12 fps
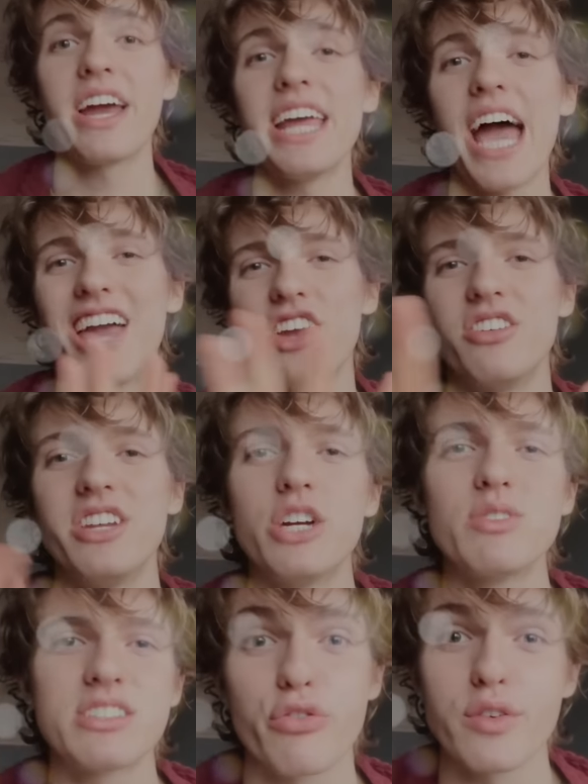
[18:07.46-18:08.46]
it at your
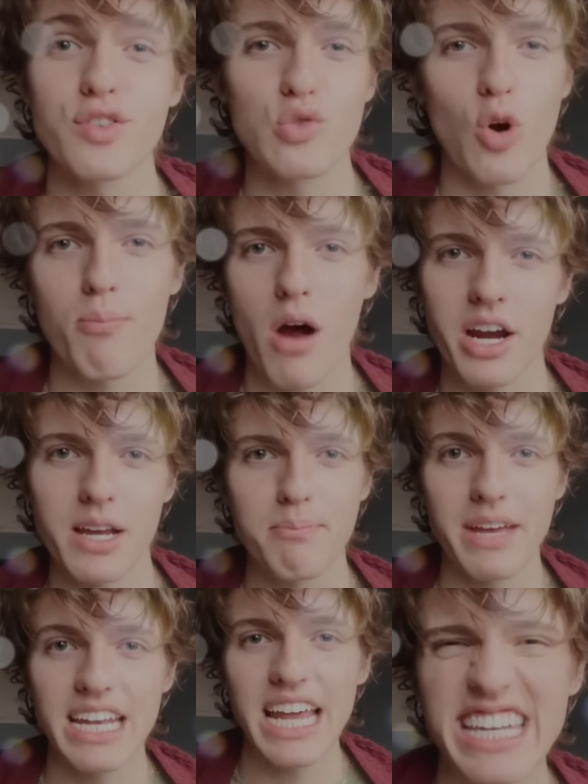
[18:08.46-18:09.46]
nearest thrift store bargain
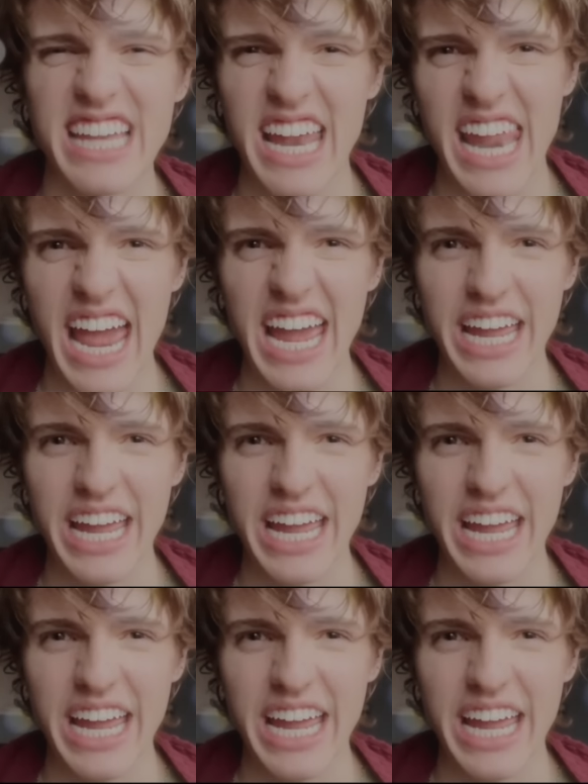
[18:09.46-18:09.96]
bin today.